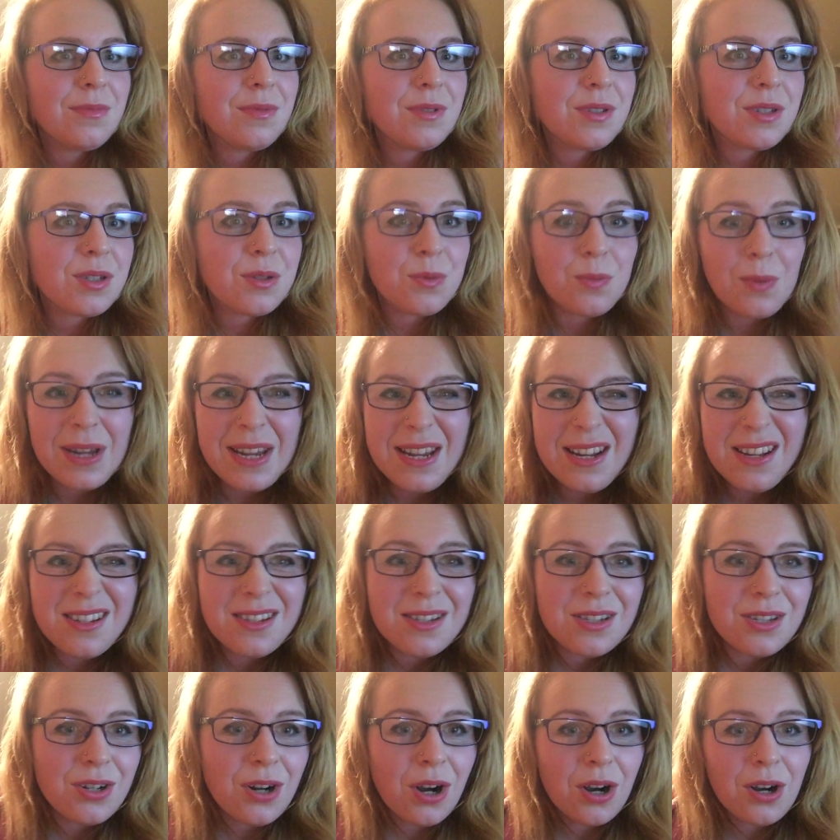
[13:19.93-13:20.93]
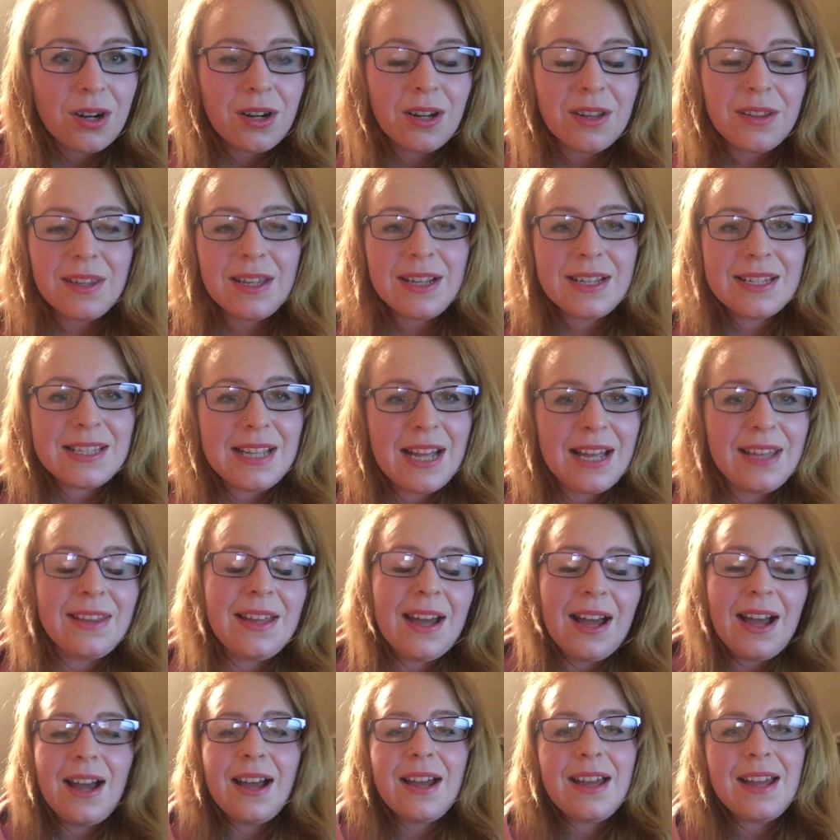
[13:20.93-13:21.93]
sweets, chocolate, things like
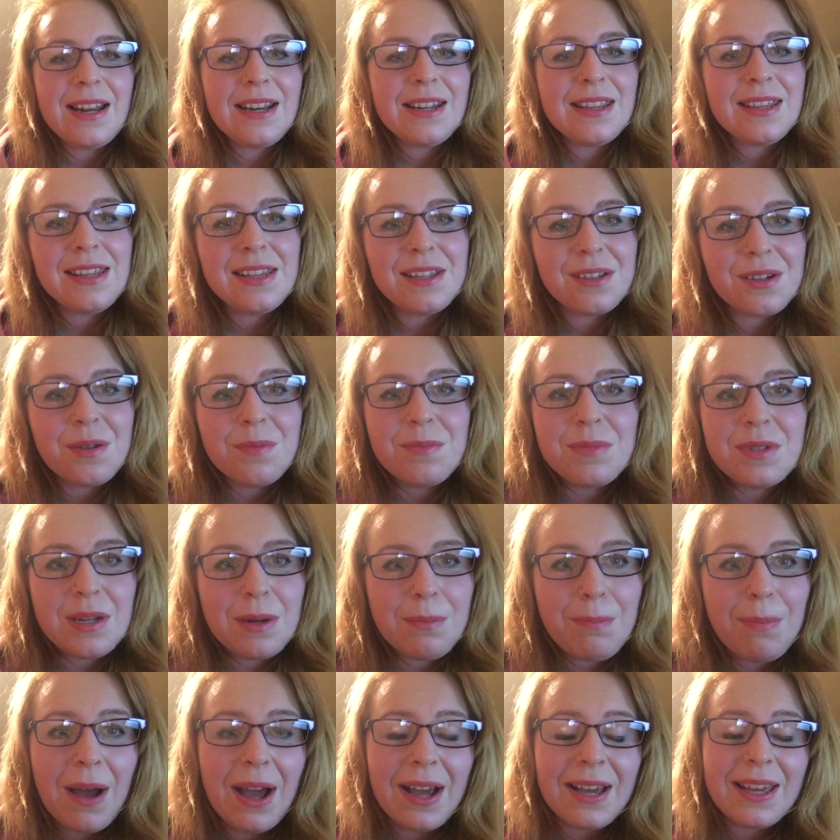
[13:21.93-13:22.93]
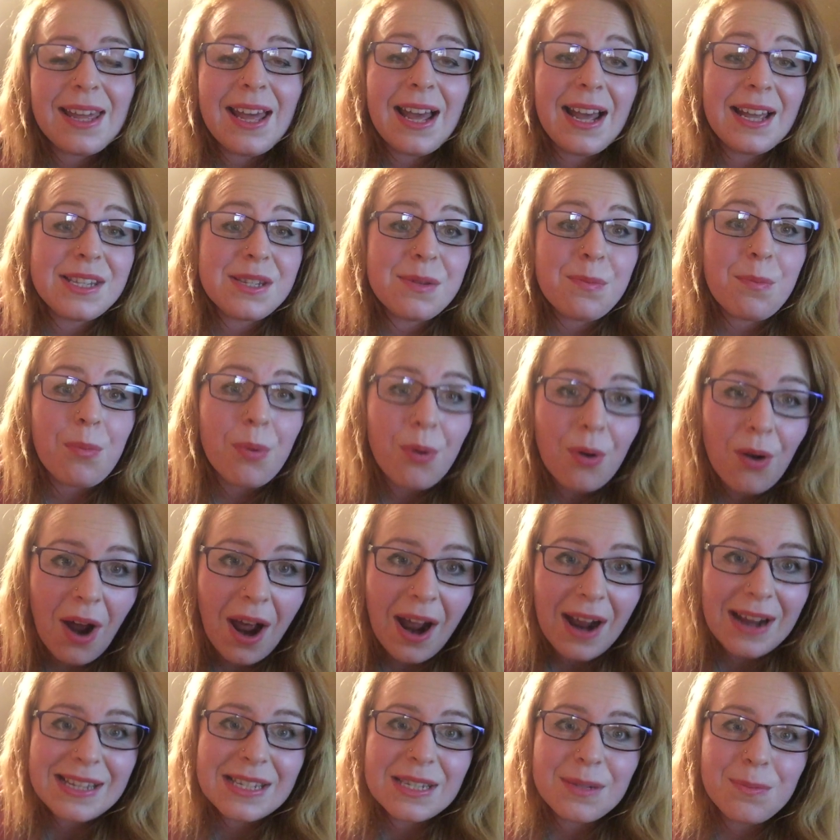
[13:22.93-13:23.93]
that. Anything that comes in a packet has a
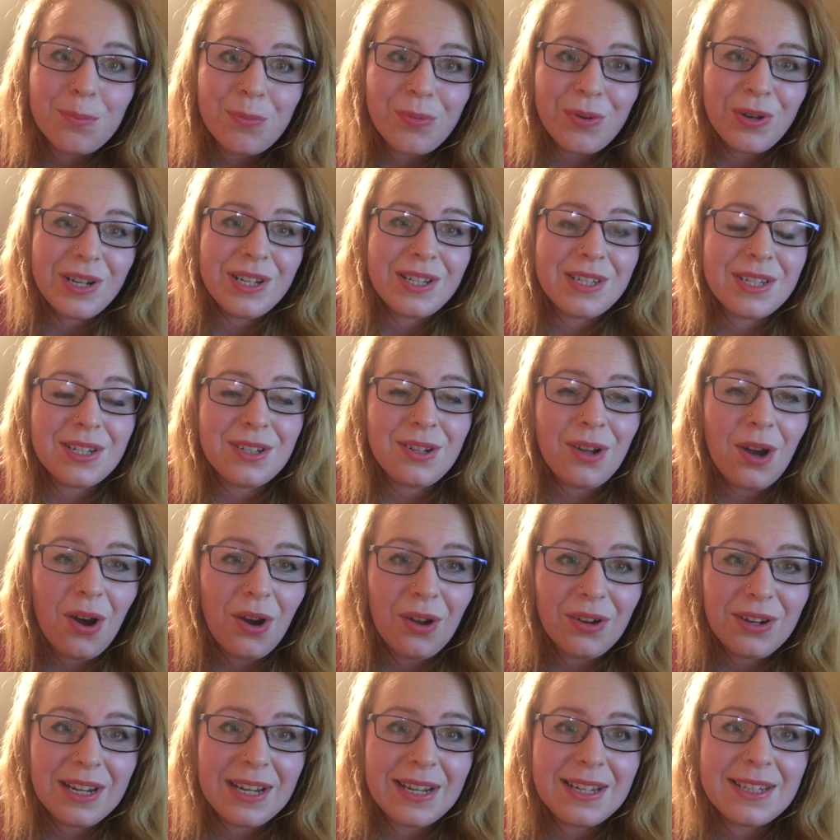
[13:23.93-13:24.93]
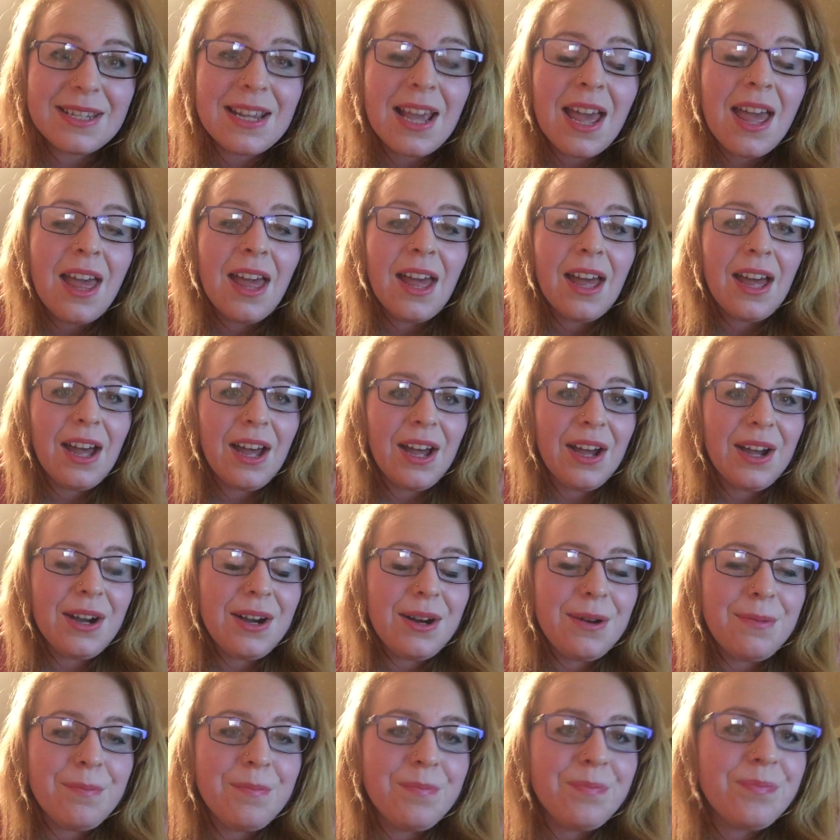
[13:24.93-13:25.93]
price printed on it.
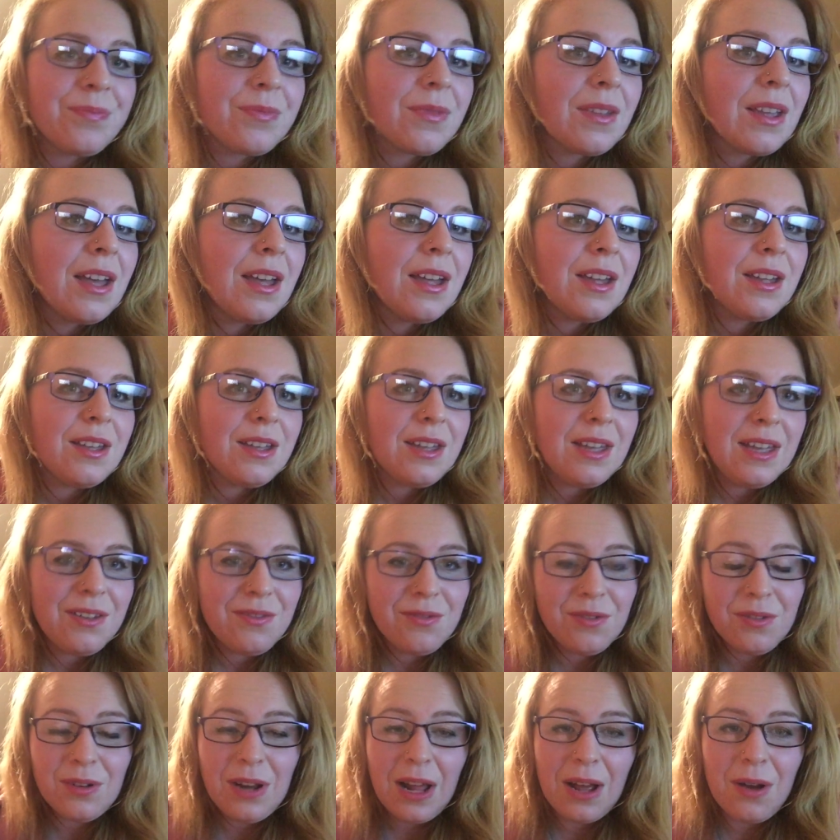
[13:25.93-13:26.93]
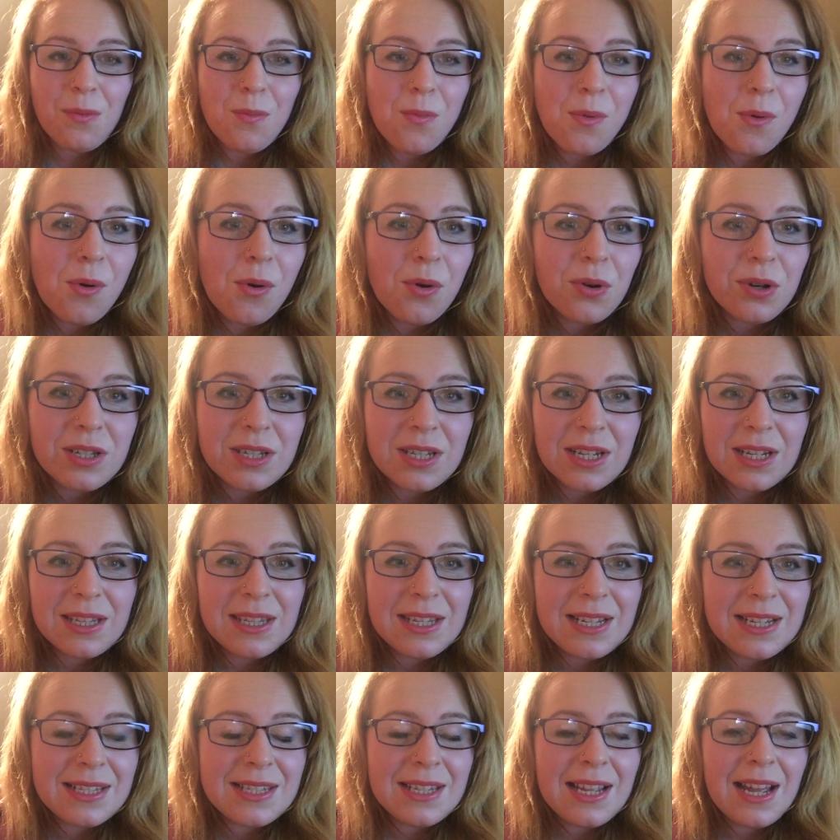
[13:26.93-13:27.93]
Even like water,
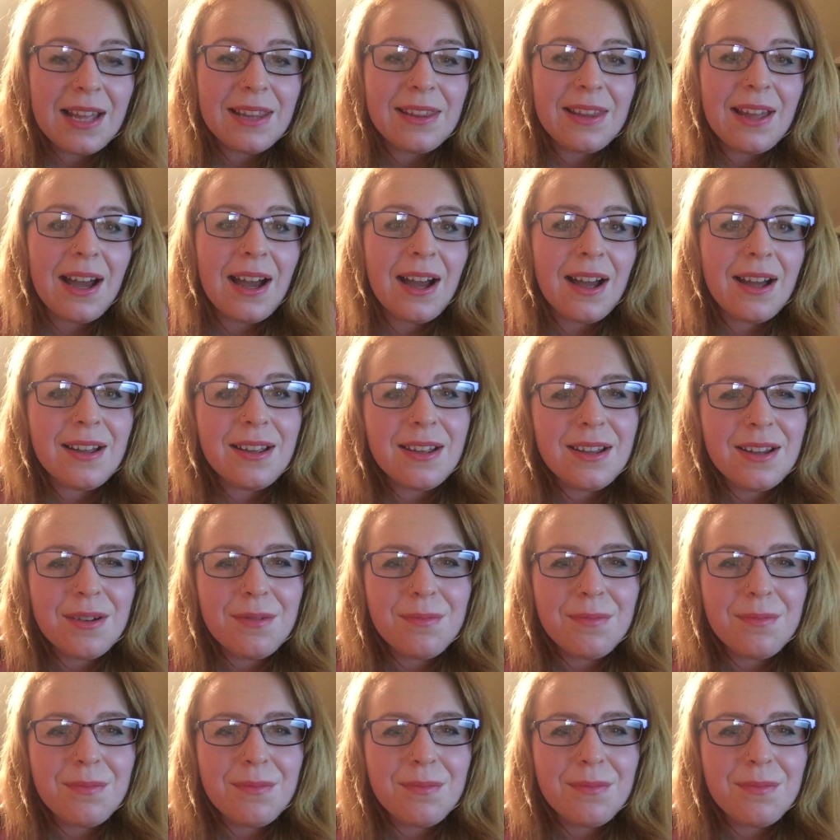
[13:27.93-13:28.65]
things like that,